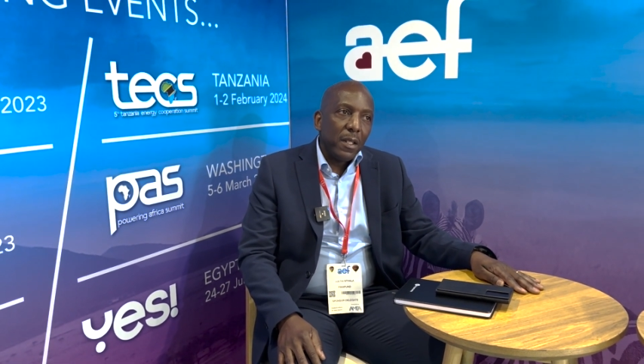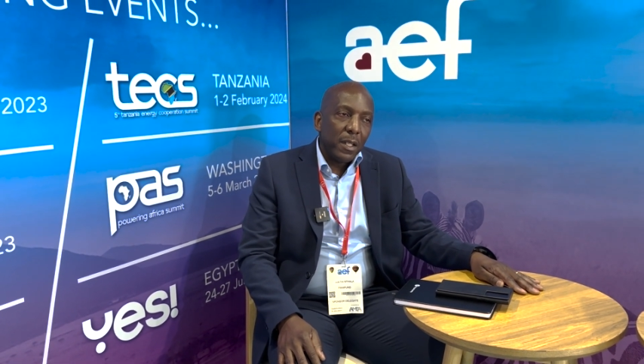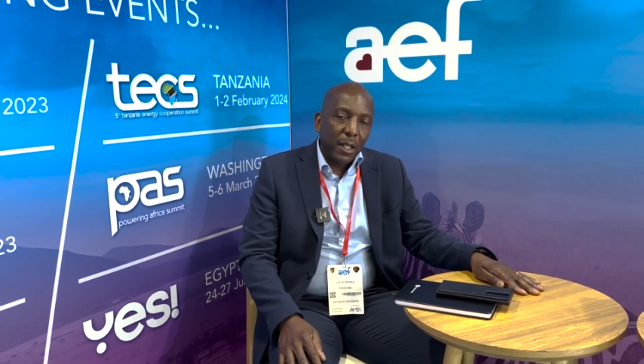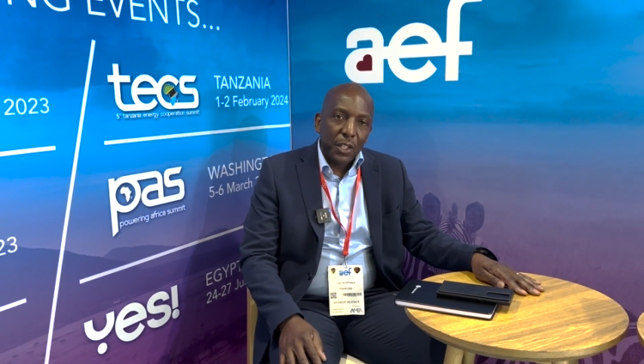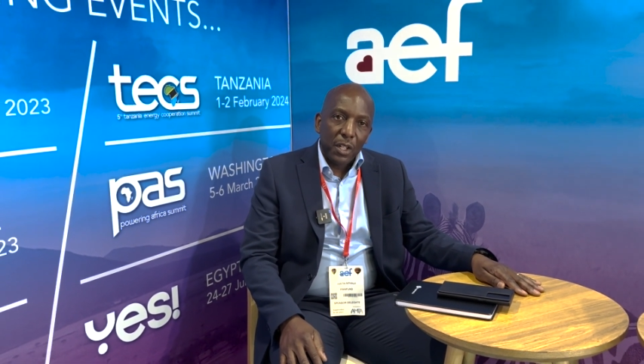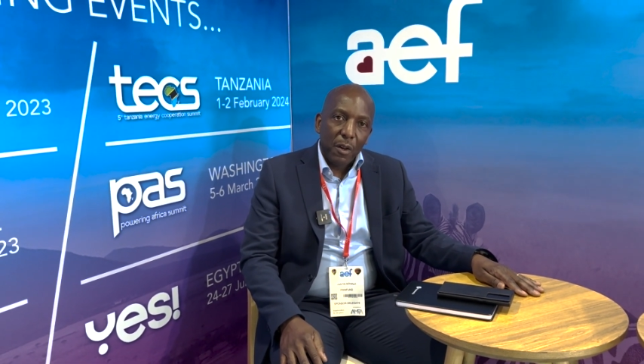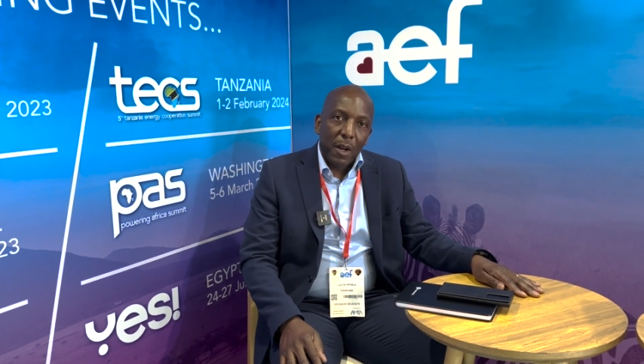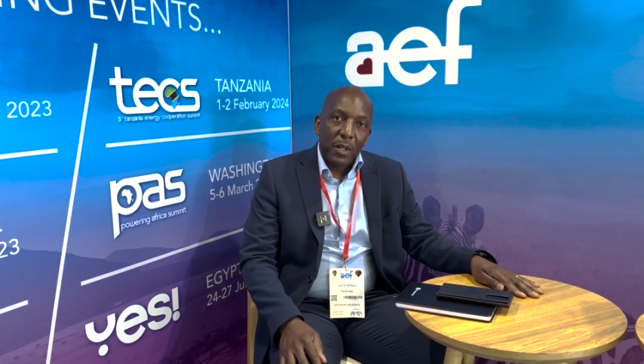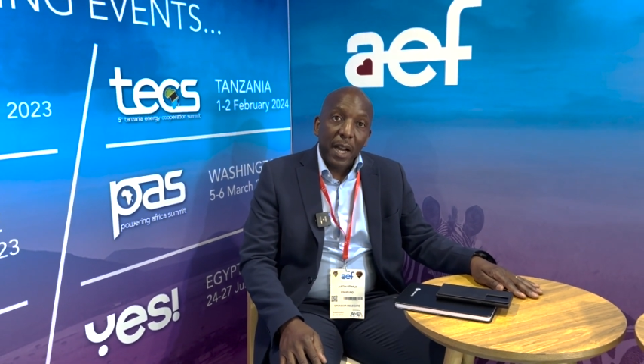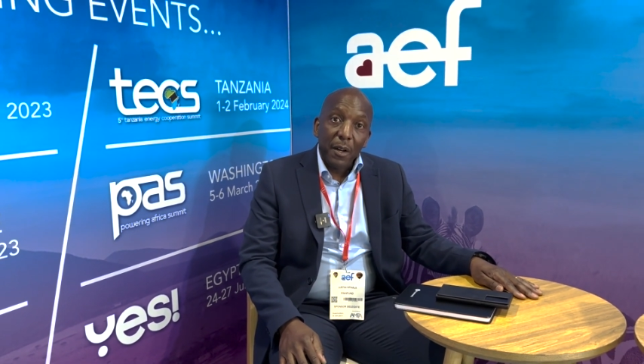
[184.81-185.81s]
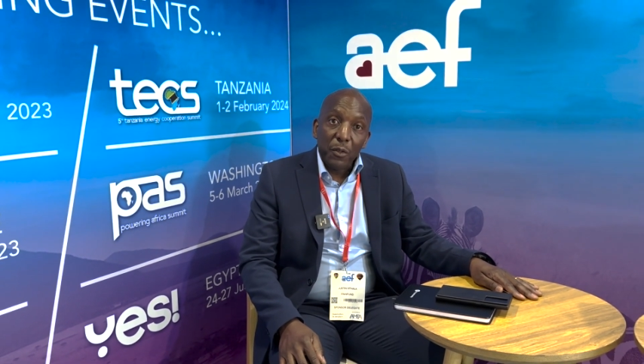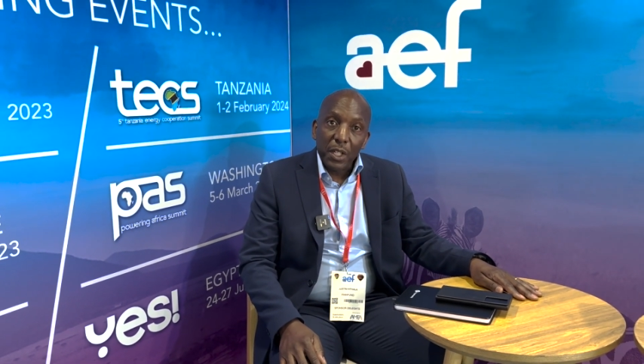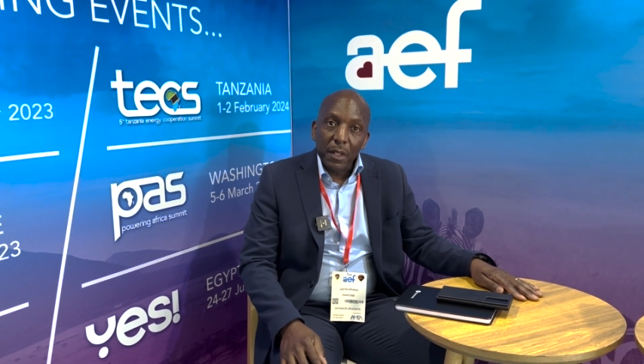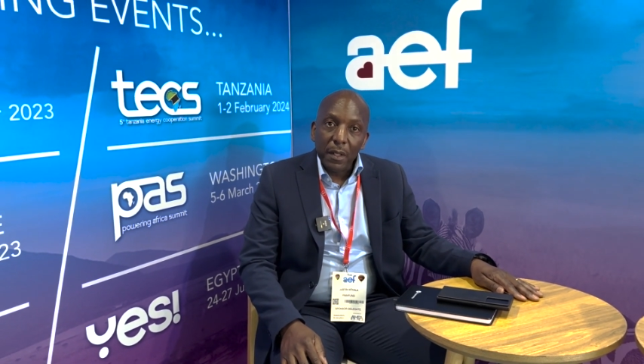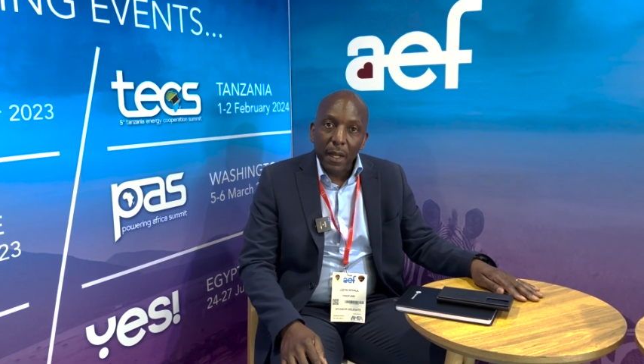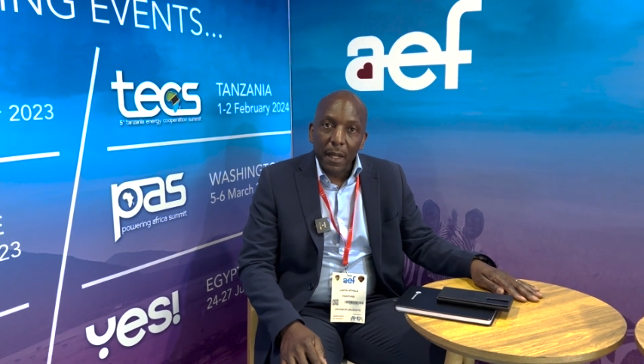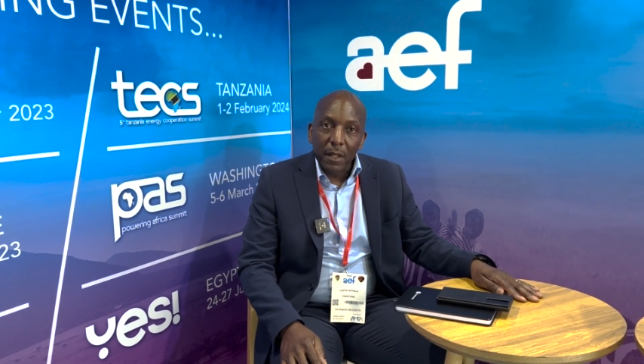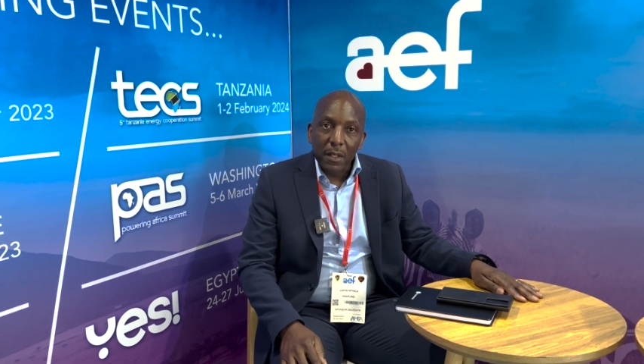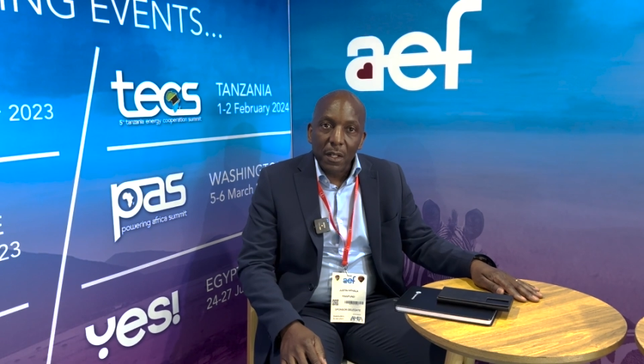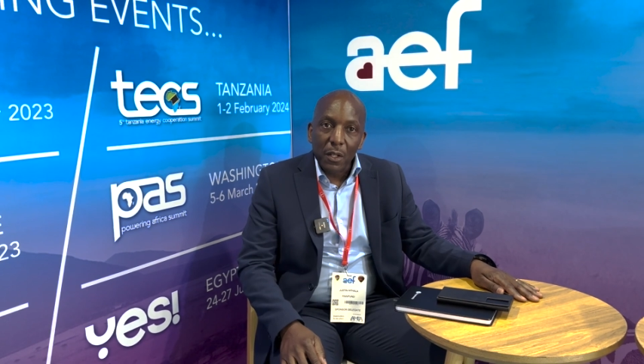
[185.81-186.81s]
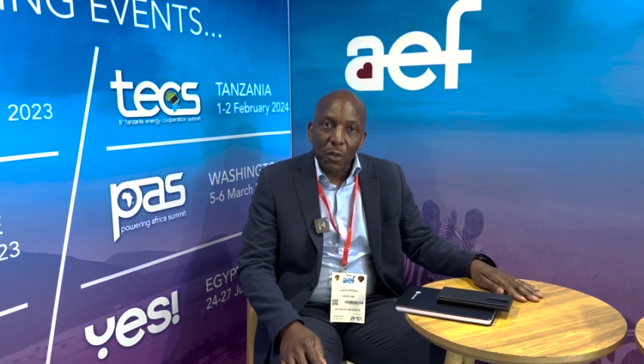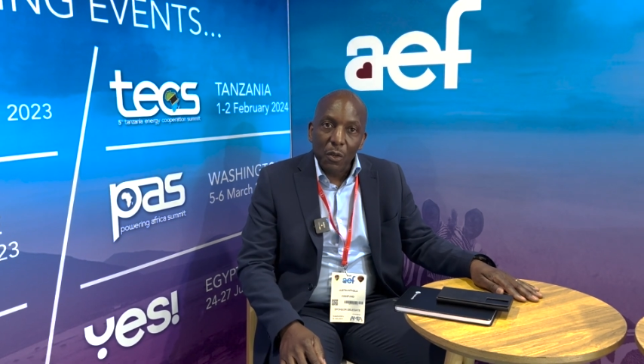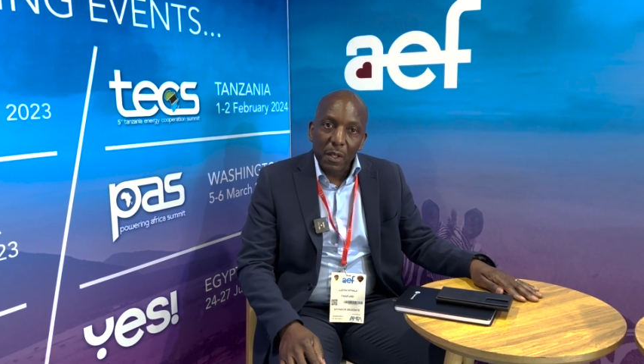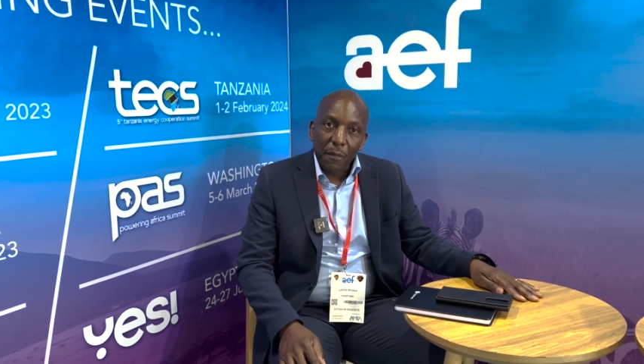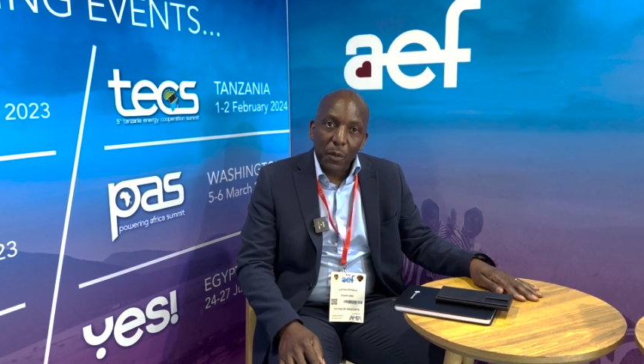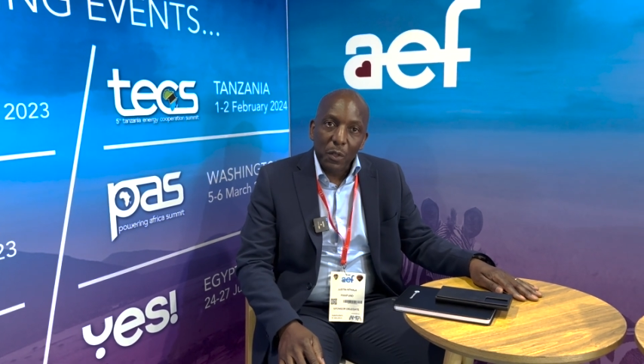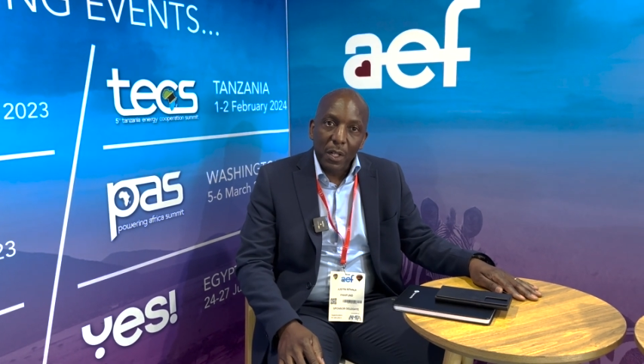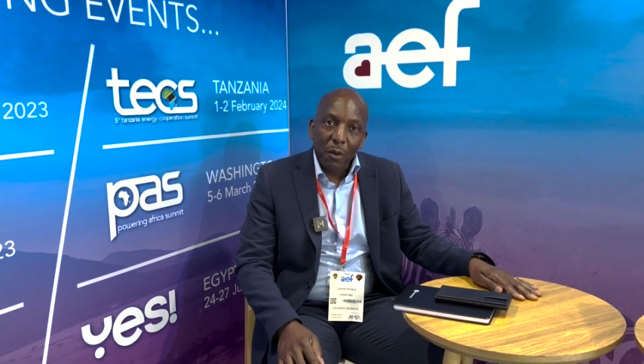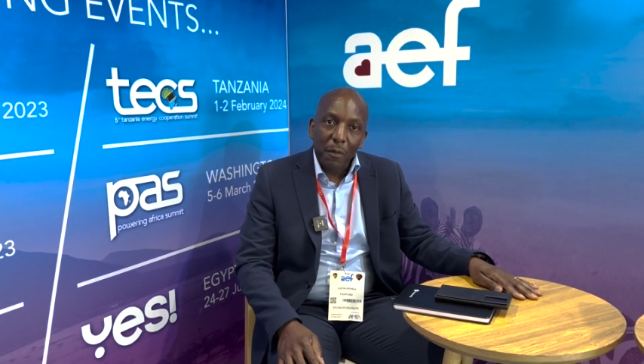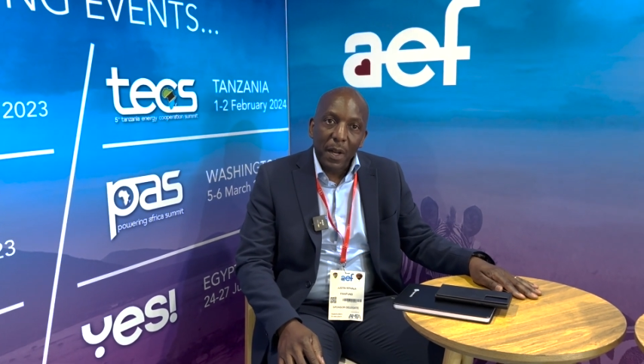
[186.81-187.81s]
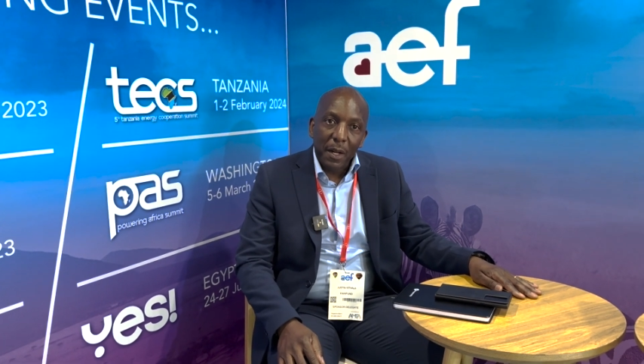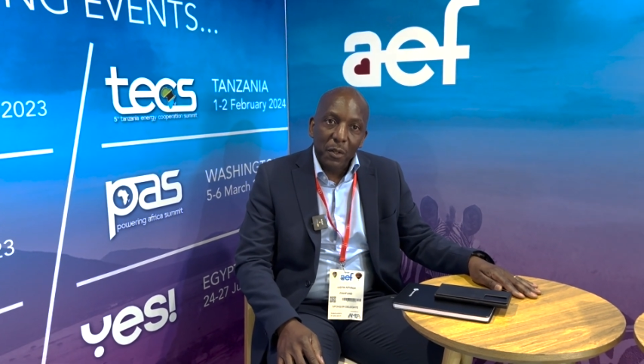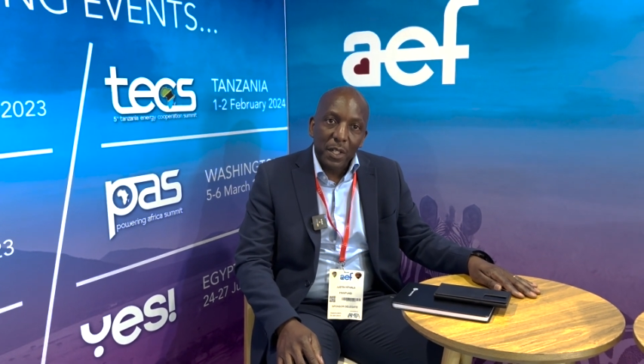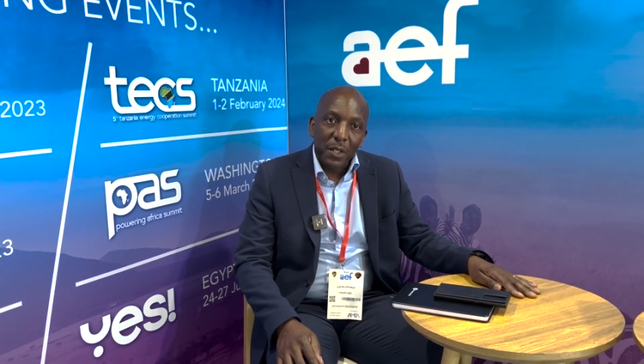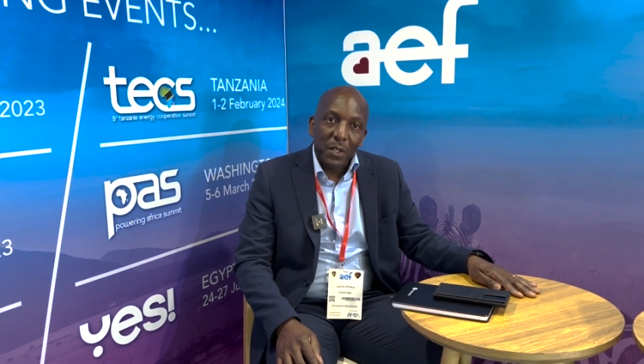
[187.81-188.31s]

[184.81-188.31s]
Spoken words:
discussion around hydrogen and, you know, the future of hydrogen.